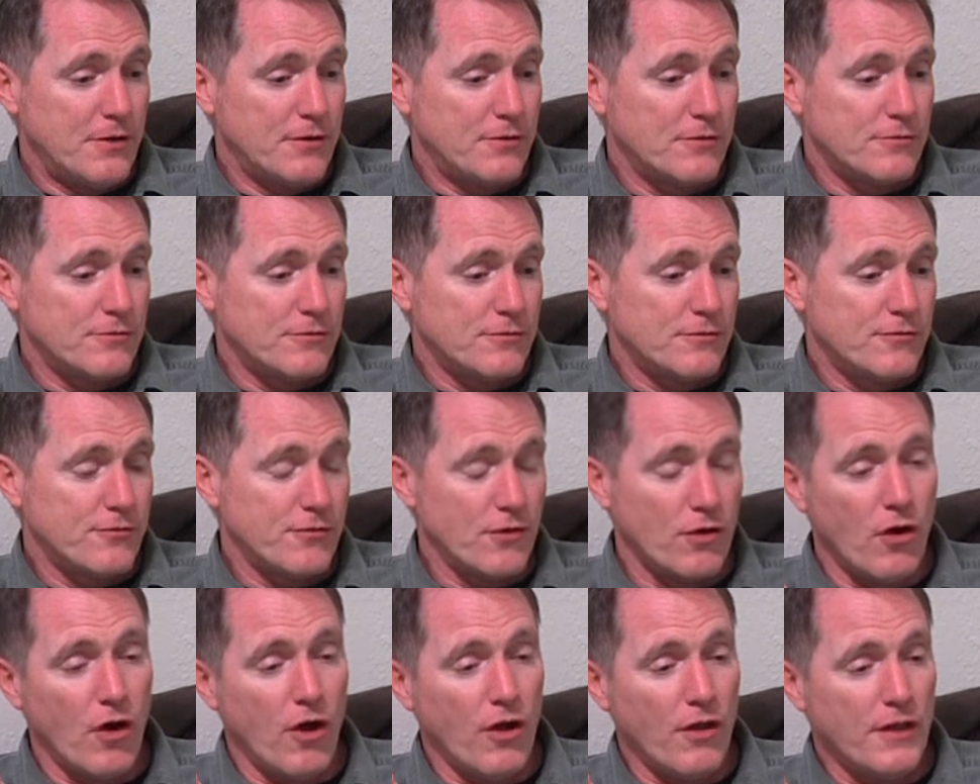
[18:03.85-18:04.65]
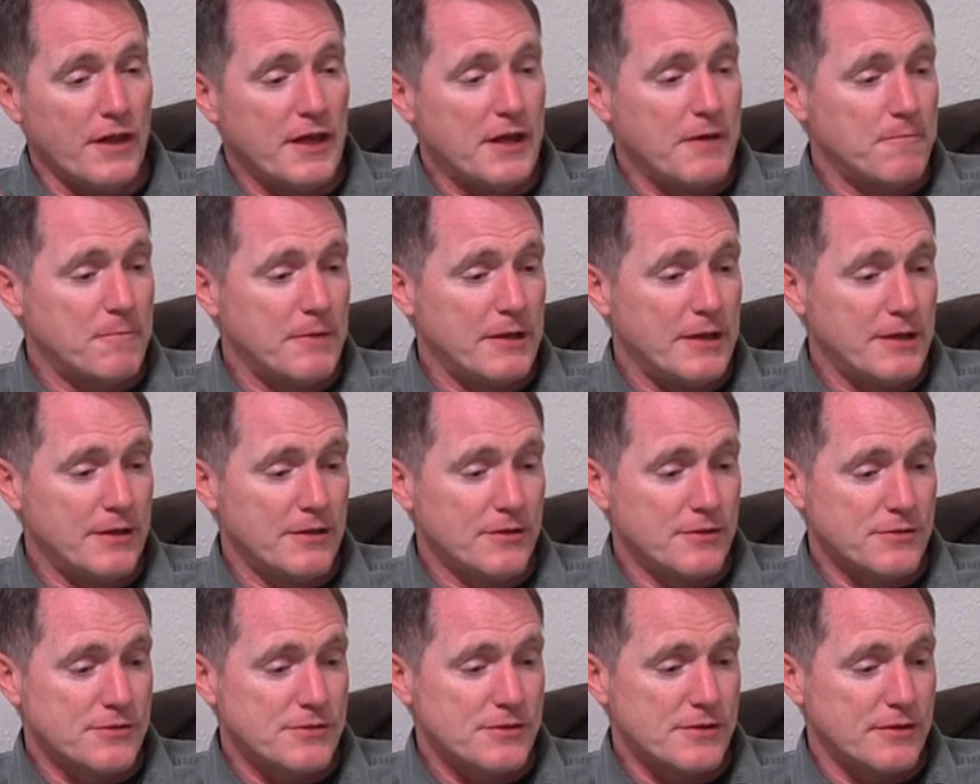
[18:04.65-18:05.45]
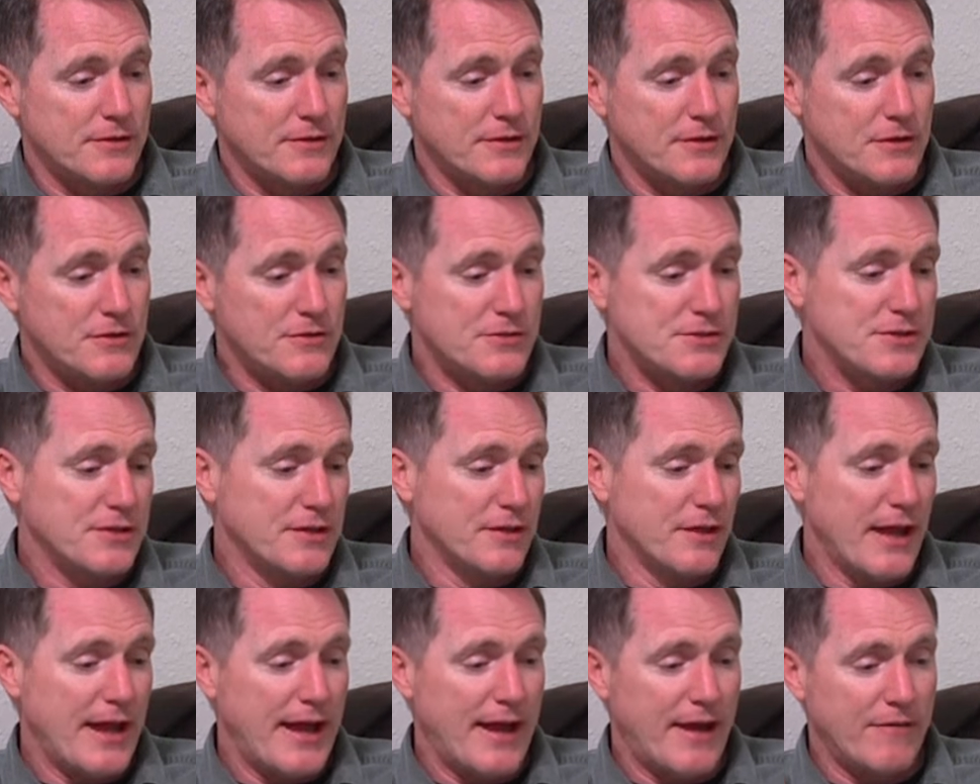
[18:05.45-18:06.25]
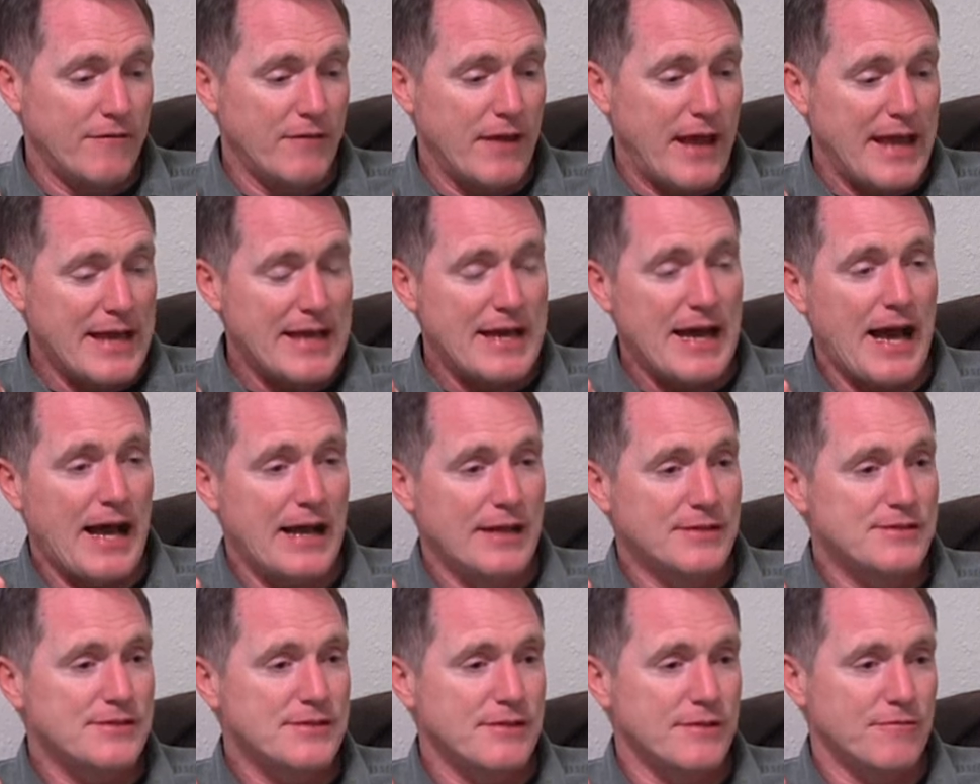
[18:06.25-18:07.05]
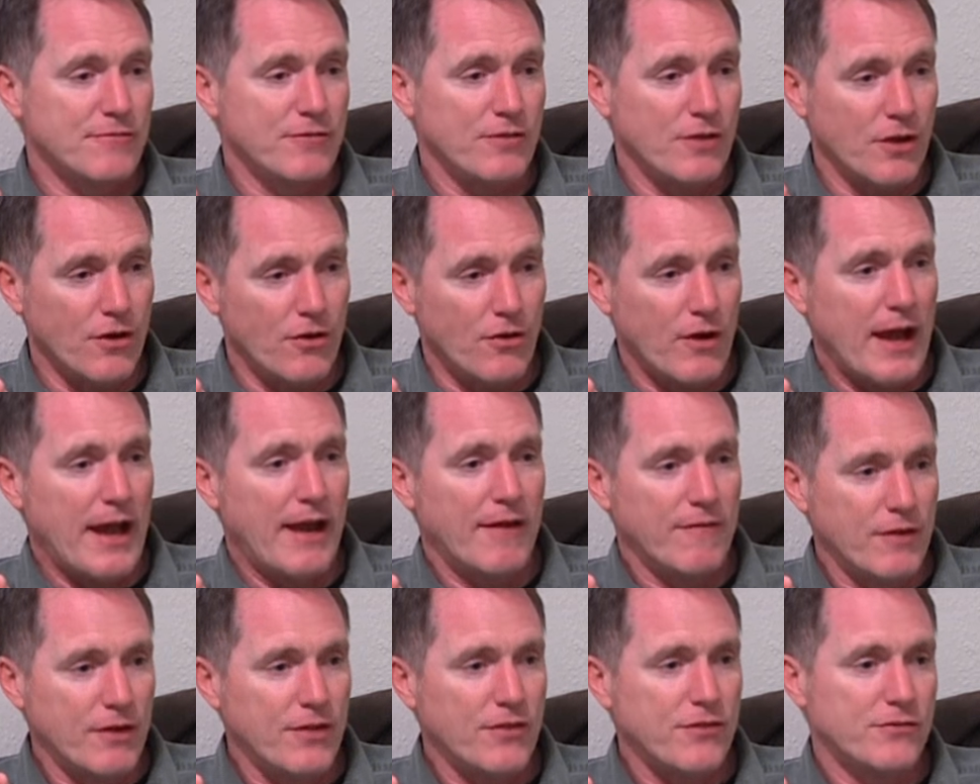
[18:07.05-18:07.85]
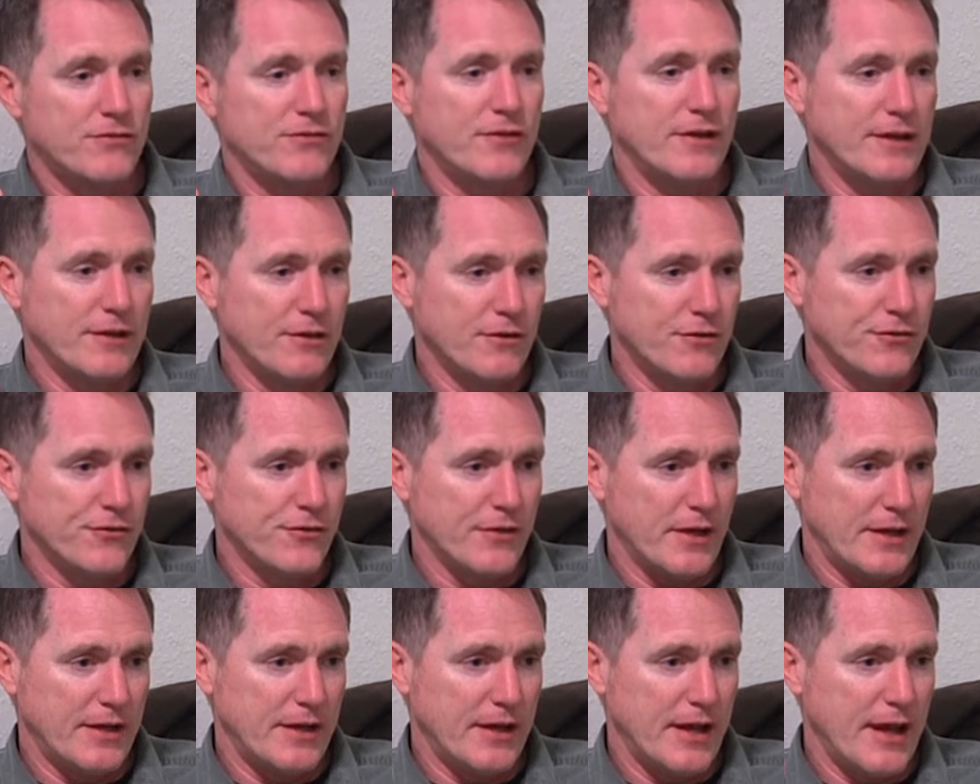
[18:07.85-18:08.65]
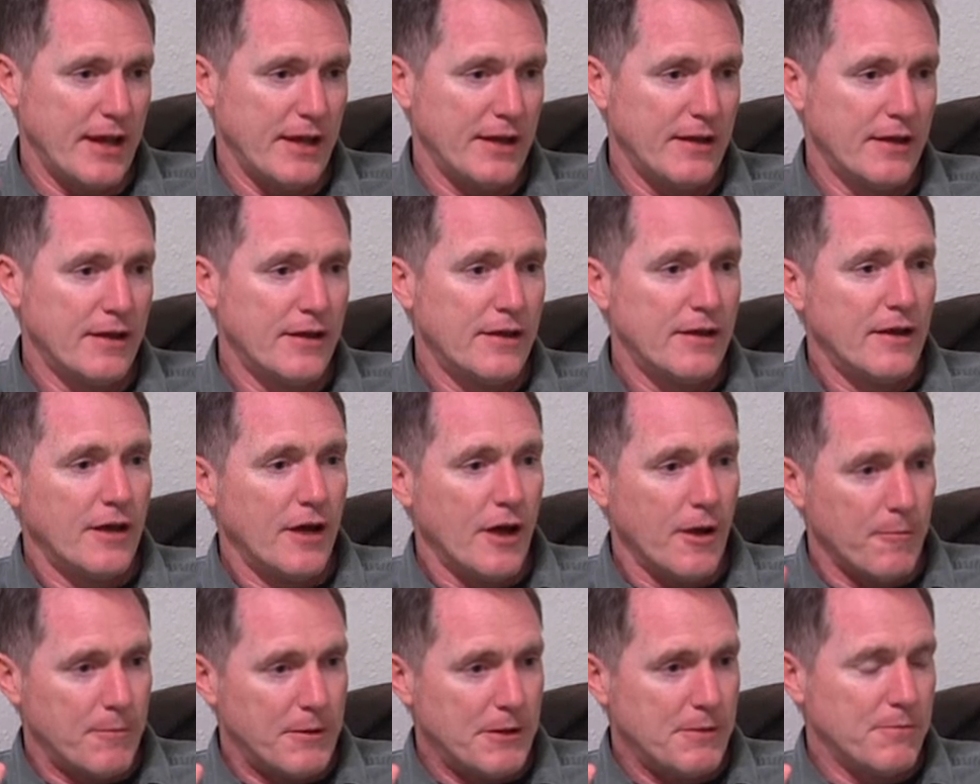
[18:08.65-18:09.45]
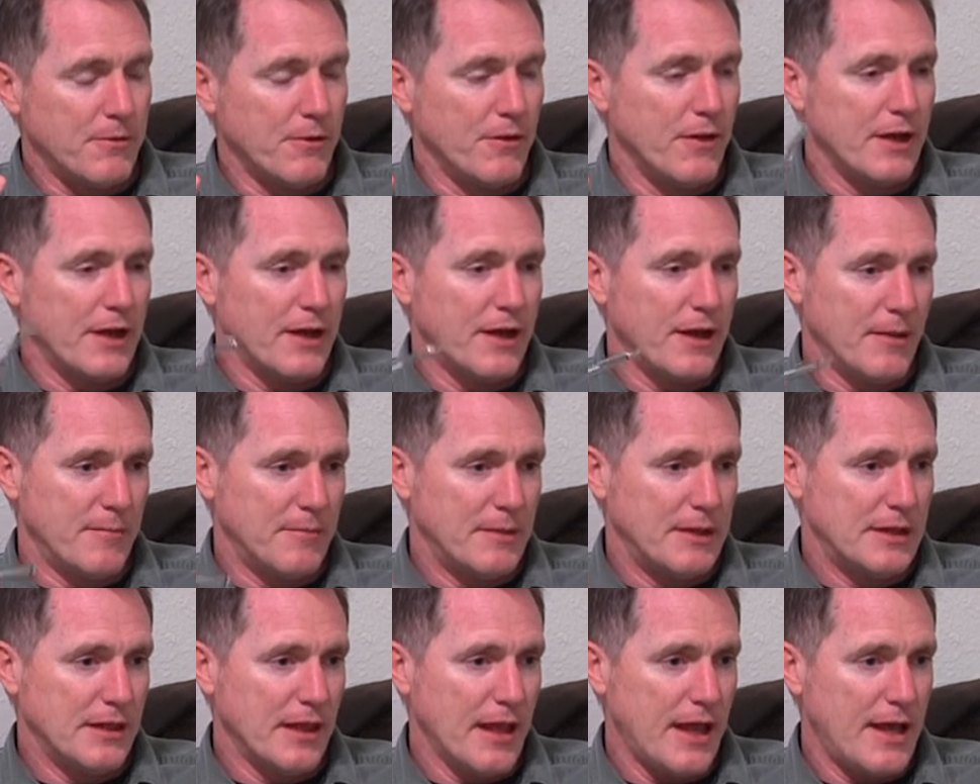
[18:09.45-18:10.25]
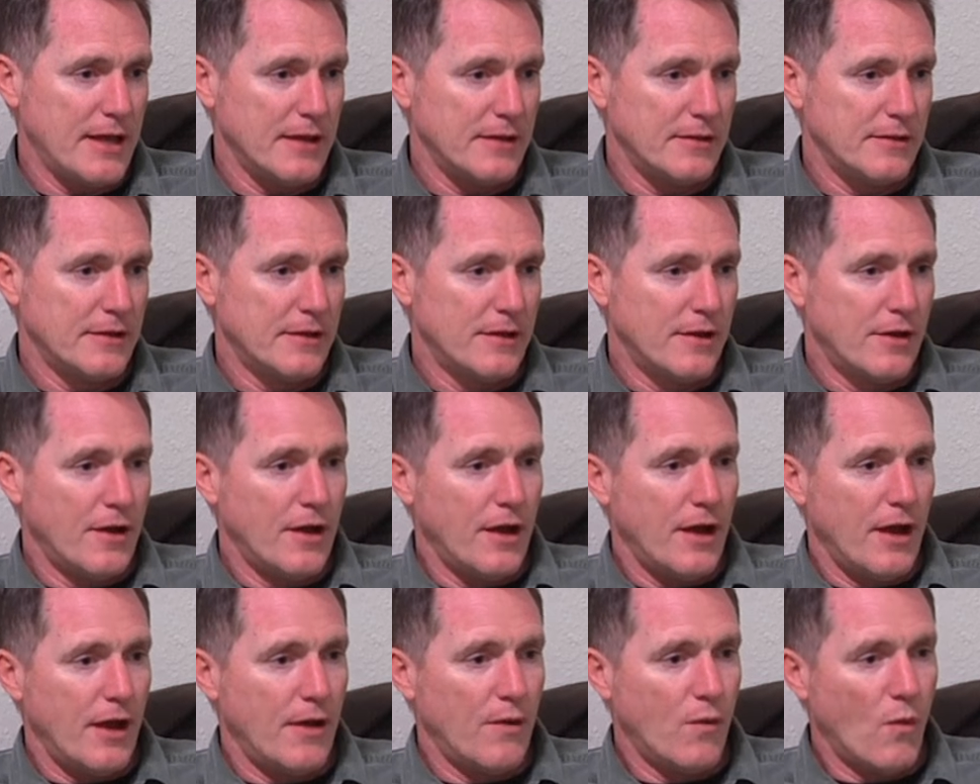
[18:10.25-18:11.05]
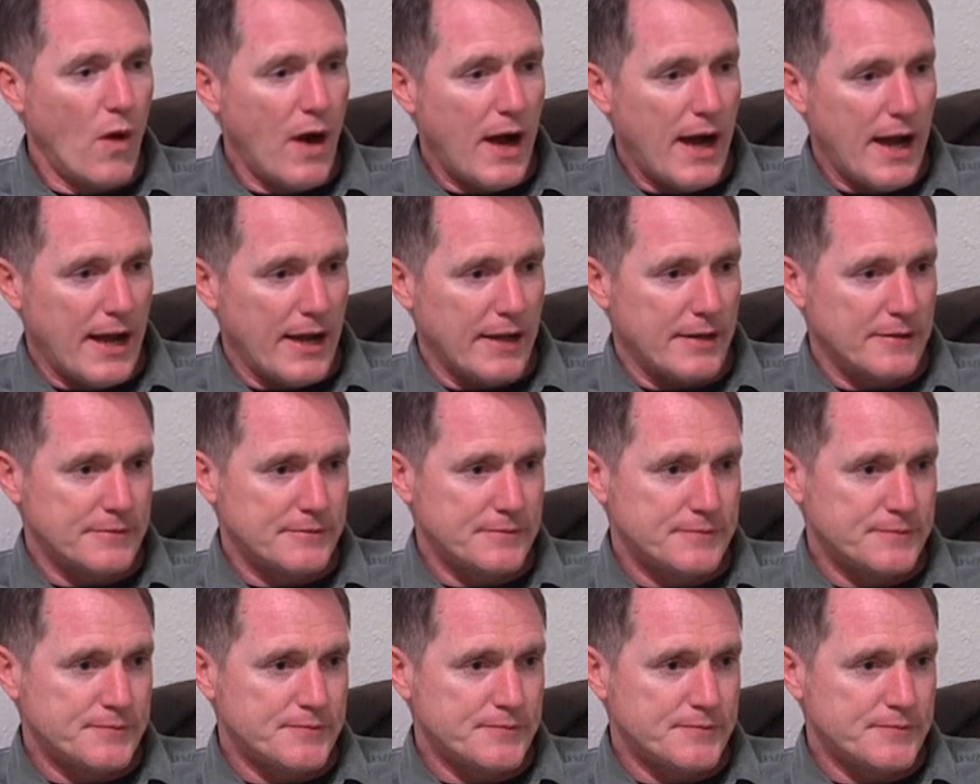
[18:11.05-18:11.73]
know, for all the appeals, you still have a constant flow every single Sunday of people that come in late. And why?